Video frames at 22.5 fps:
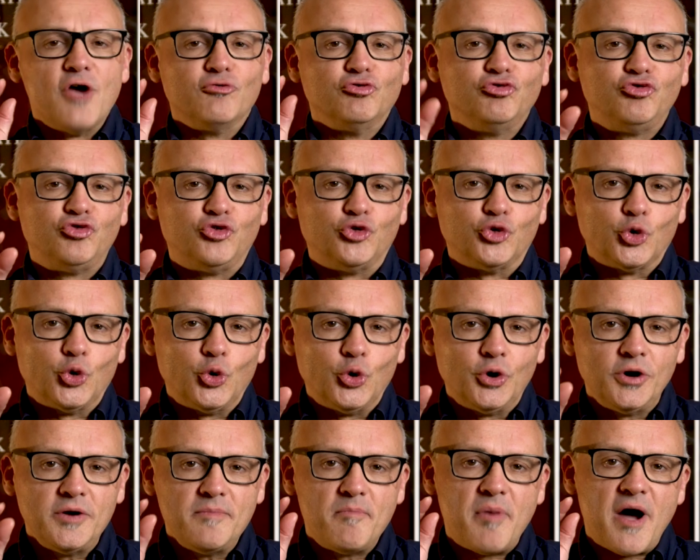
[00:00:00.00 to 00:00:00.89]
I was
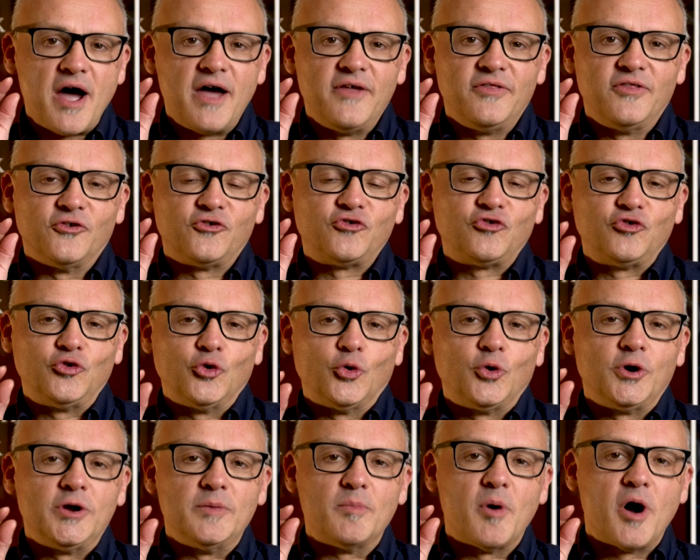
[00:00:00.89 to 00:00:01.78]
drawn by the
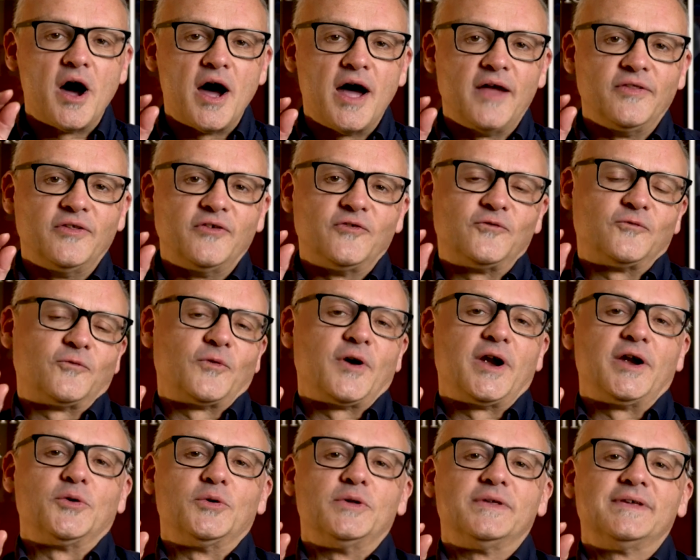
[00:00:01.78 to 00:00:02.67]
story behind this
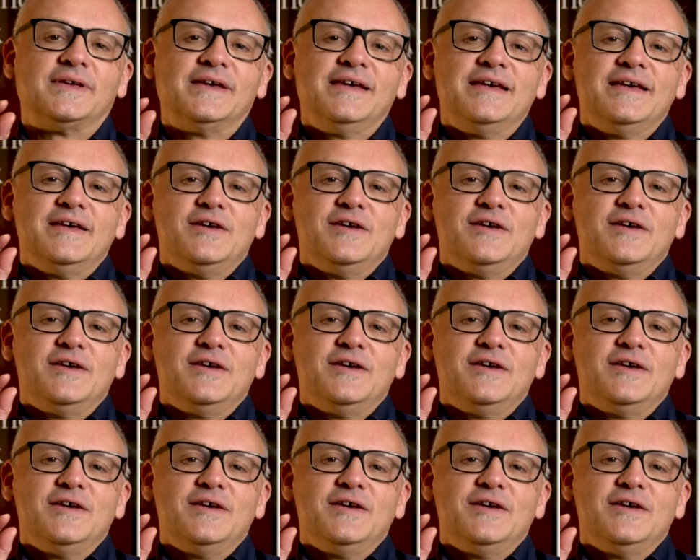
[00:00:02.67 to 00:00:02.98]
fragrance.